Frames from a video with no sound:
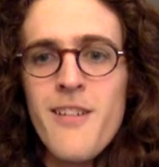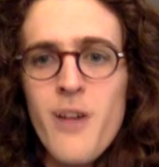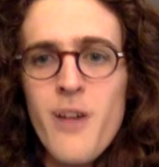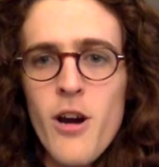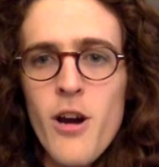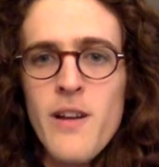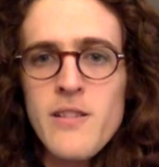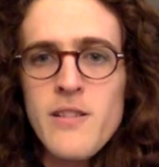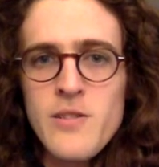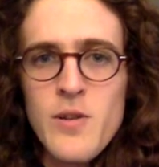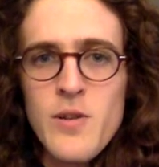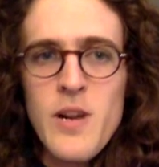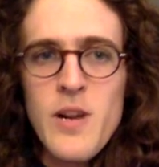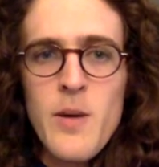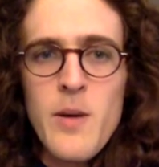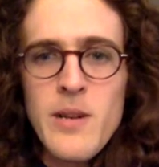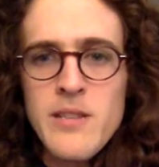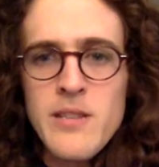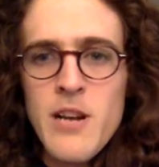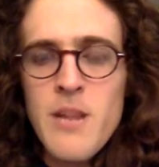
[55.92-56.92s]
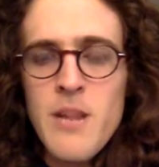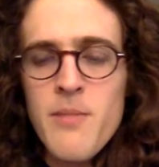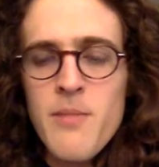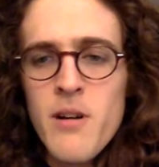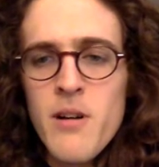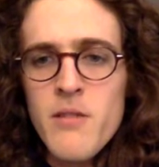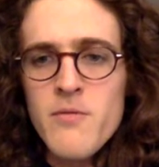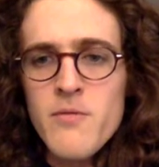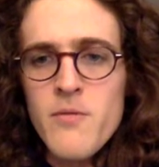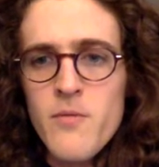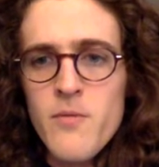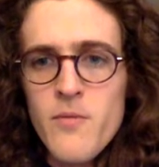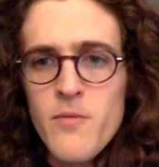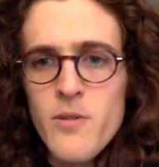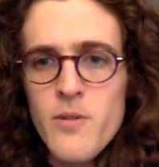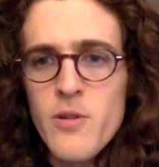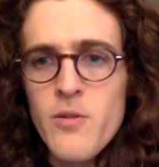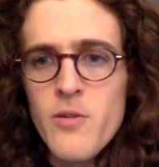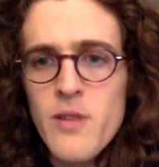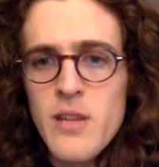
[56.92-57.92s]
Alright, so now we're going to talk about
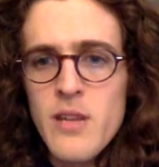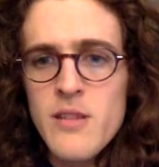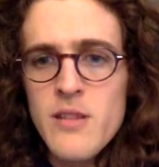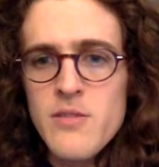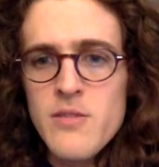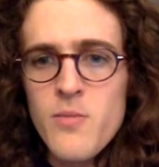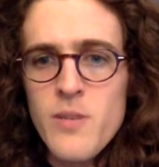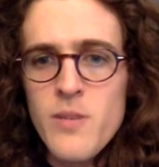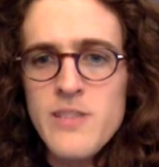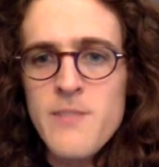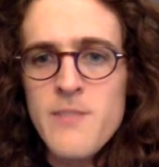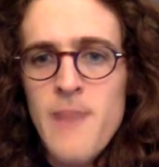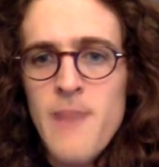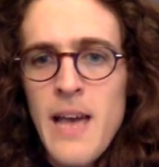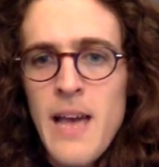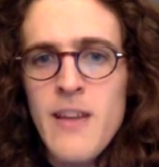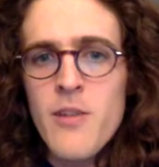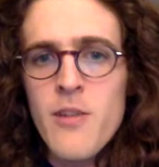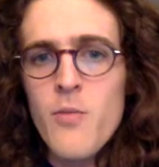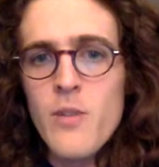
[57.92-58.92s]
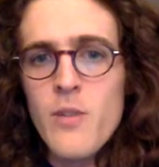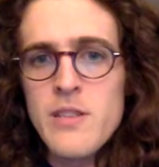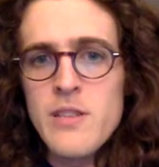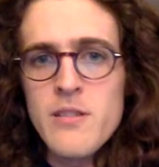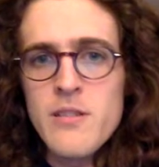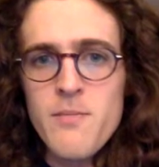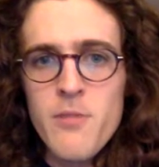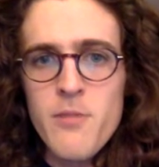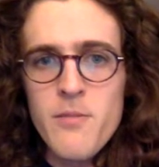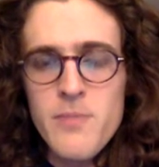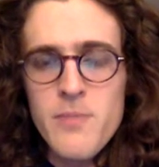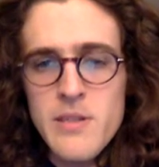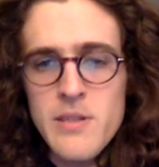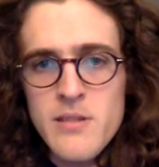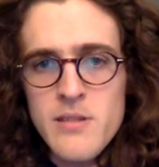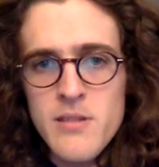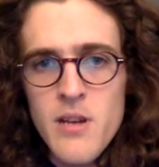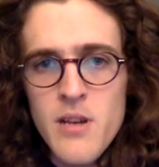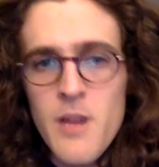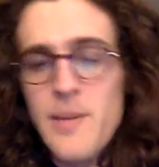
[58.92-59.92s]
real quick is what's a patent and what's the
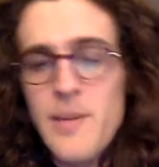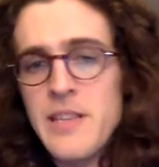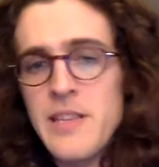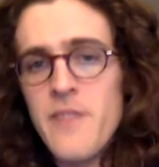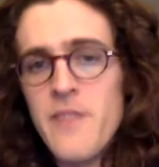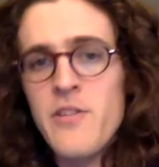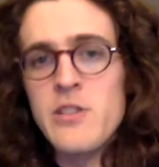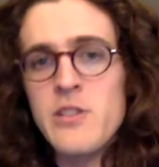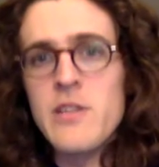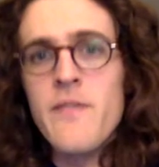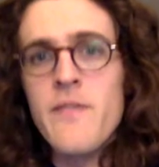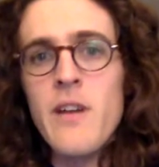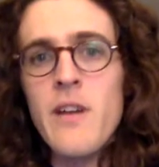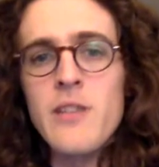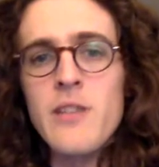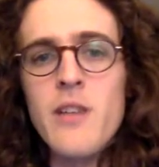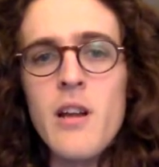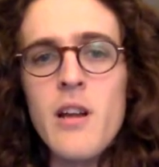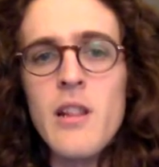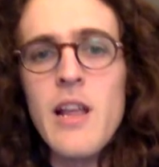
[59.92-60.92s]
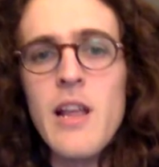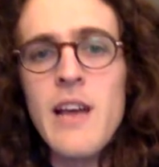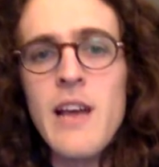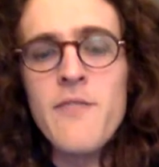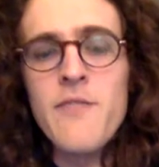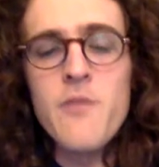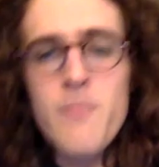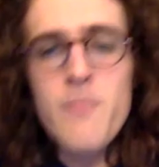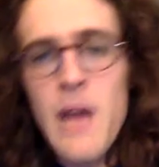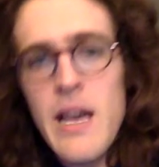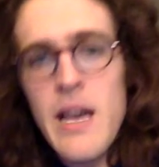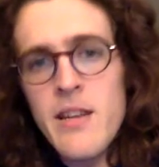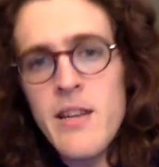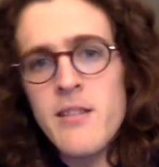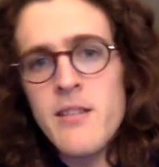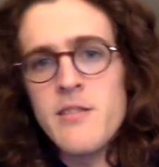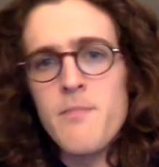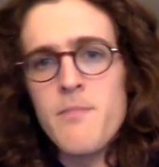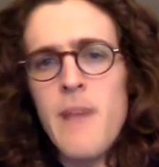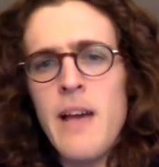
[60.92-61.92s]
purpose. A definition I found online for patent
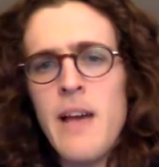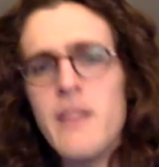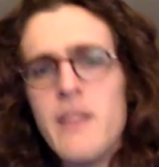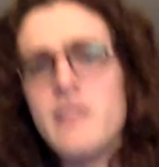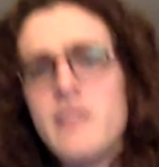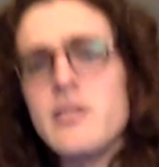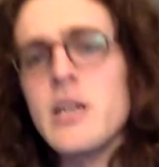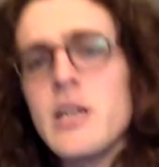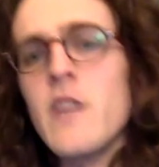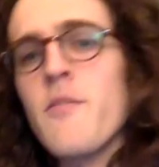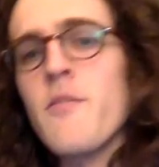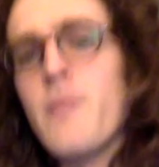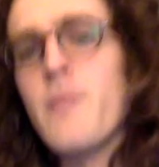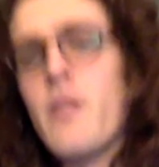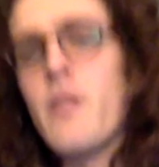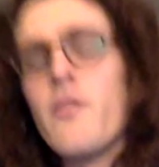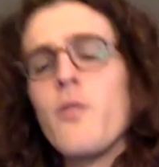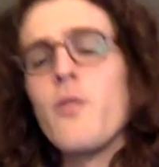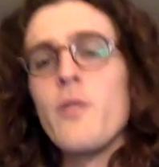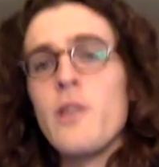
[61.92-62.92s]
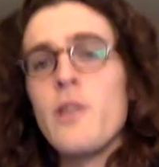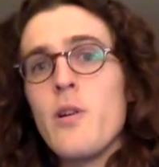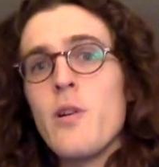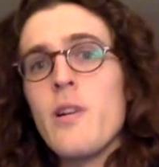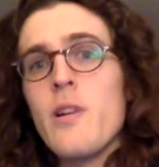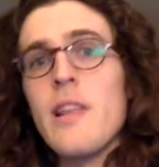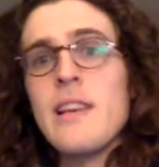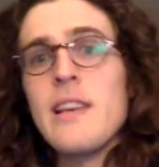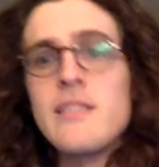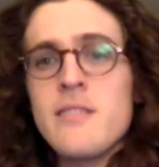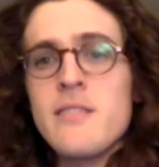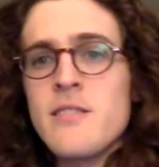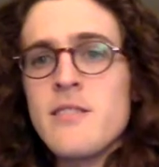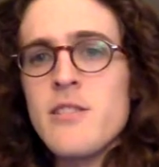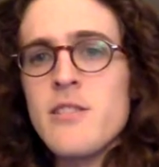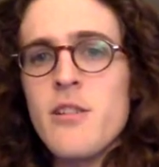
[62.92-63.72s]
is a government authority or license